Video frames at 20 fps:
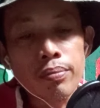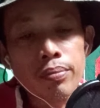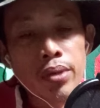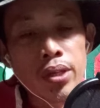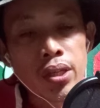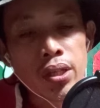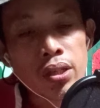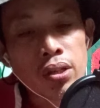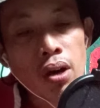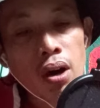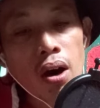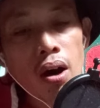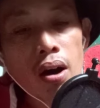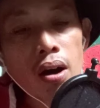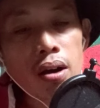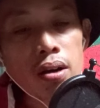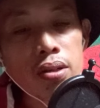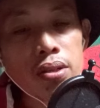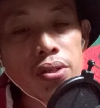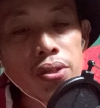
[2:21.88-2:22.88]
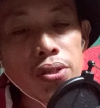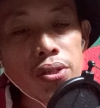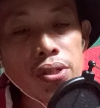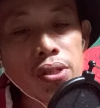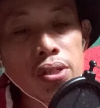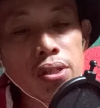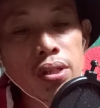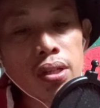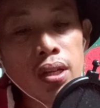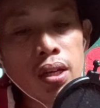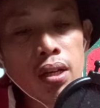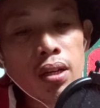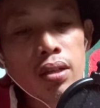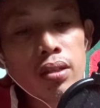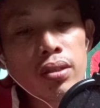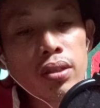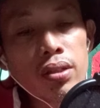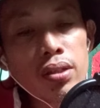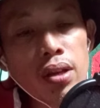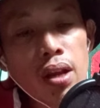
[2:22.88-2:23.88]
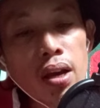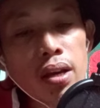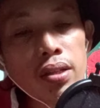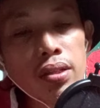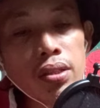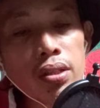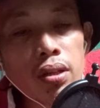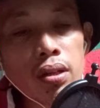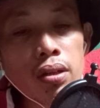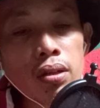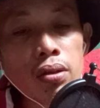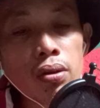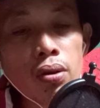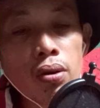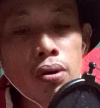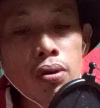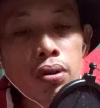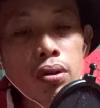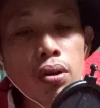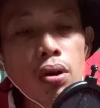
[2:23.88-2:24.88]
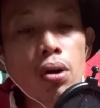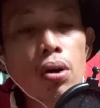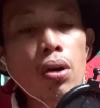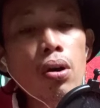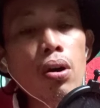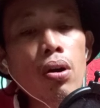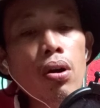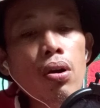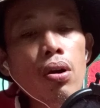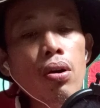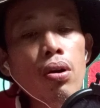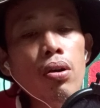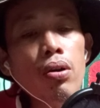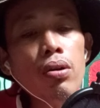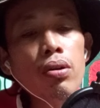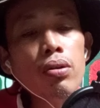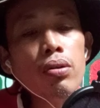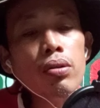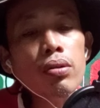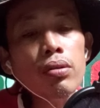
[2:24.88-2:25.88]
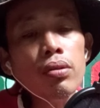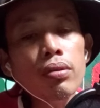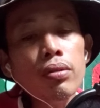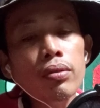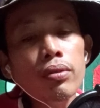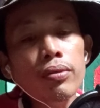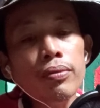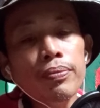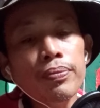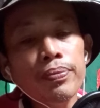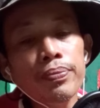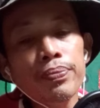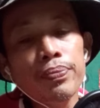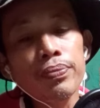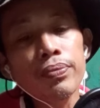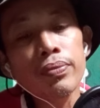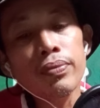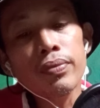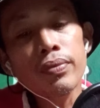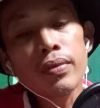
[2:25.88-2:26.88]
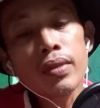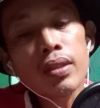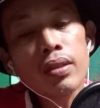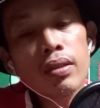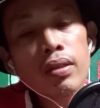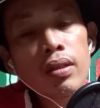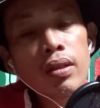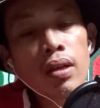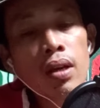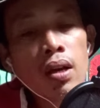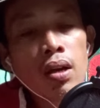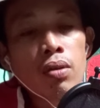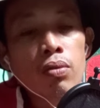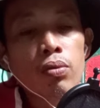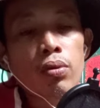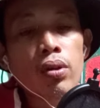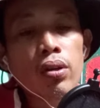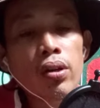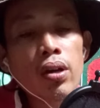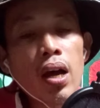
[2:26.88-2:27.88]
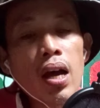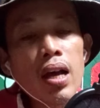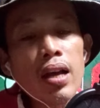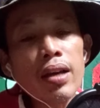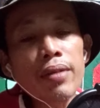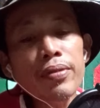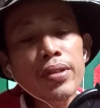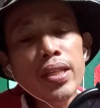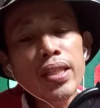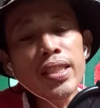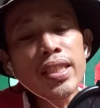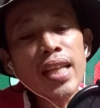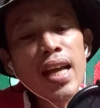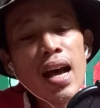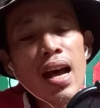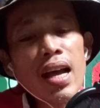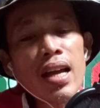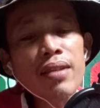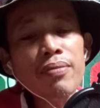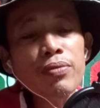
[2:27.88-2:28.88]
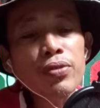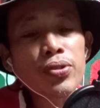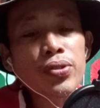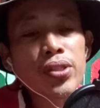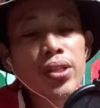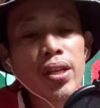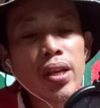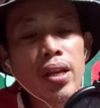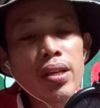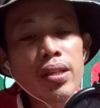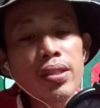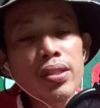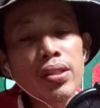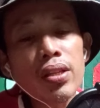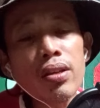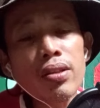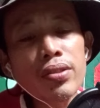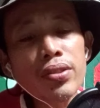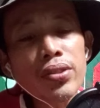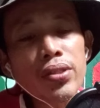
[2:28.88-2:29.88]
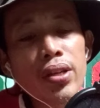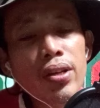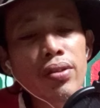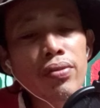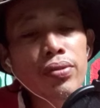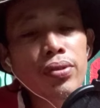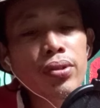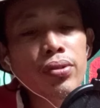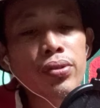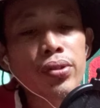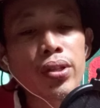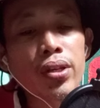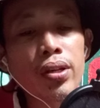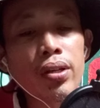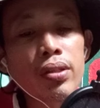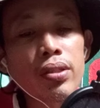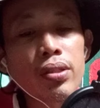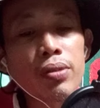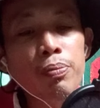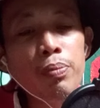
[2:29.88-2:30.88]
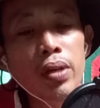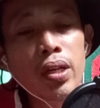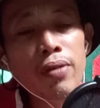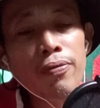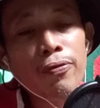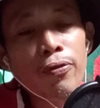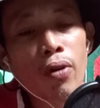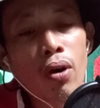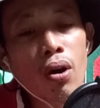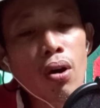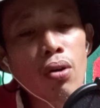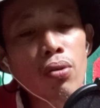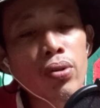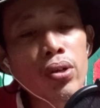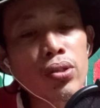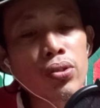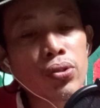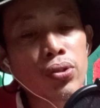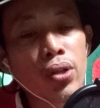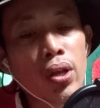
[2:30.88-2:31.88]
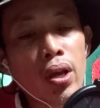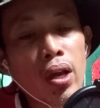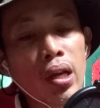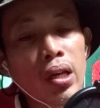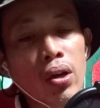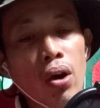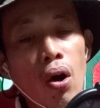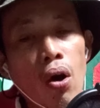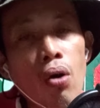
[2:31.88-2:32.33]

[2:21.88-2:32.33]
Because the nights are longer. We'll have the time to say sustain the things before each day.